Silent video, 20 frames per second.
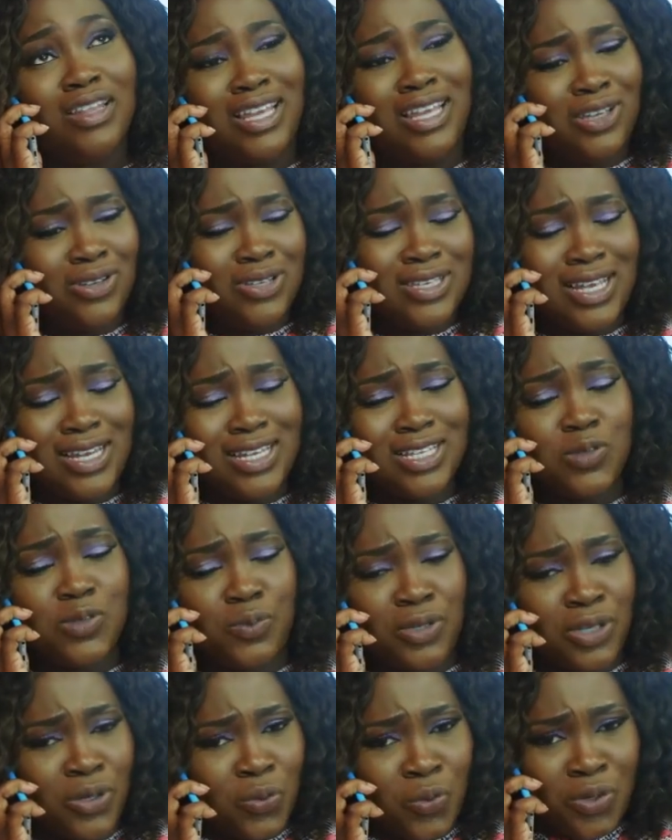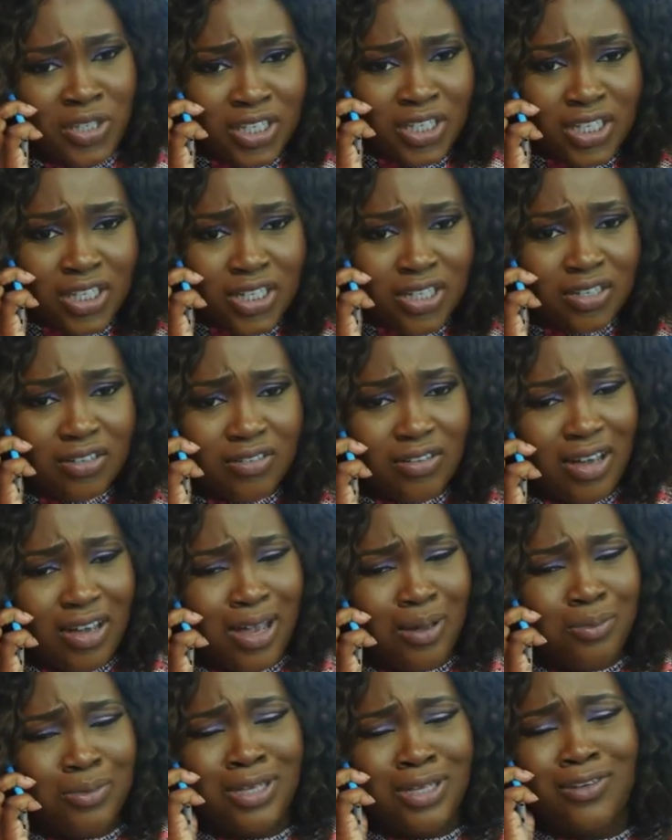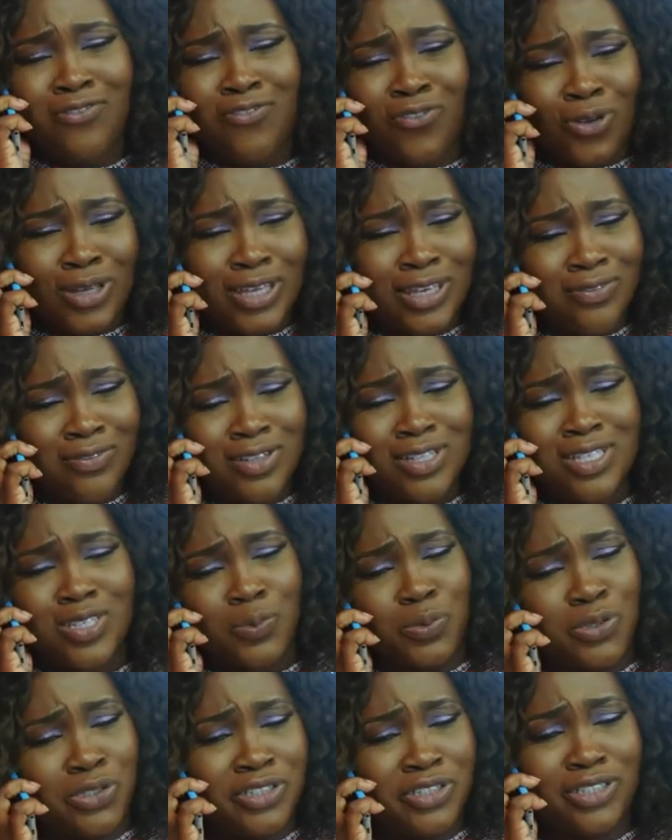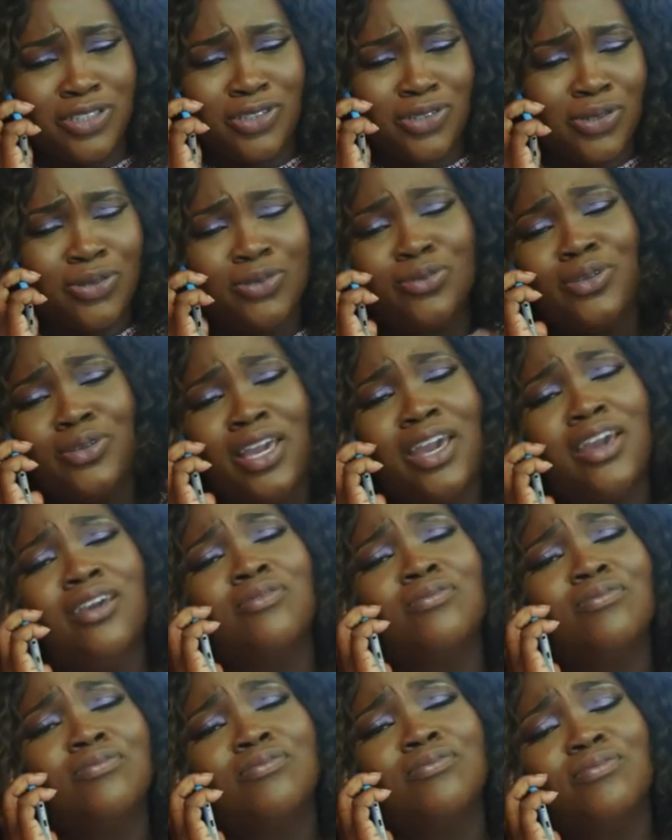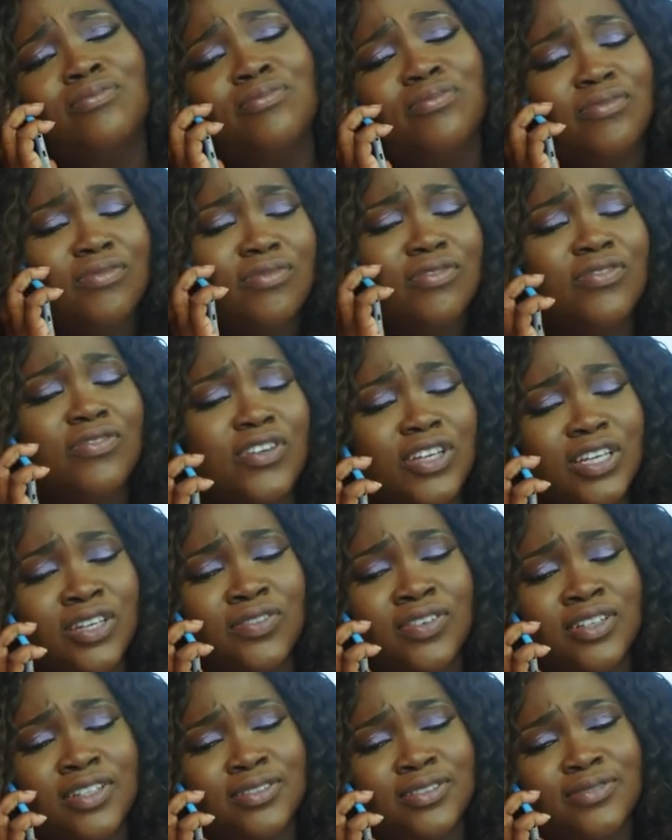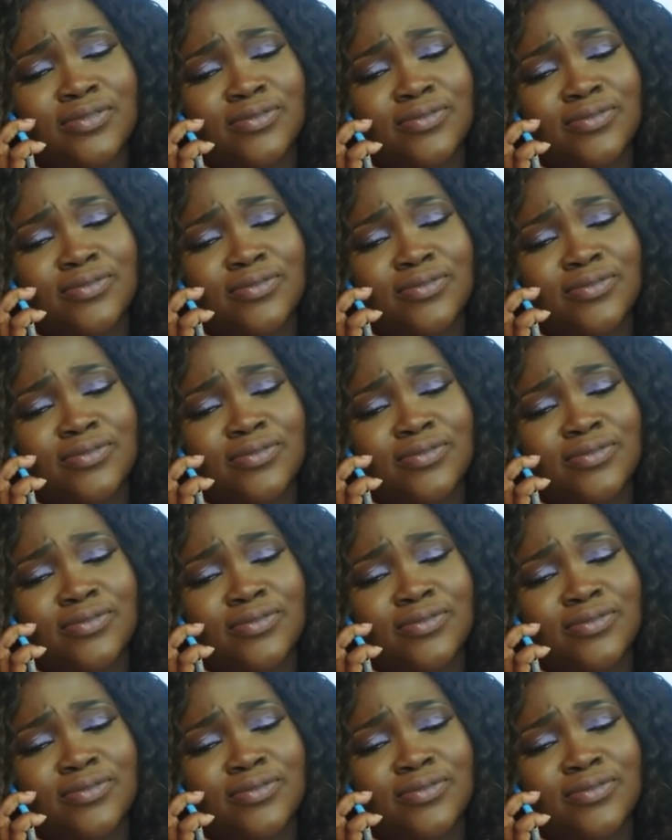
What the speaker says: Like you said, it's been a week. I'm in a forgiving spirit, so yeah, forgiven.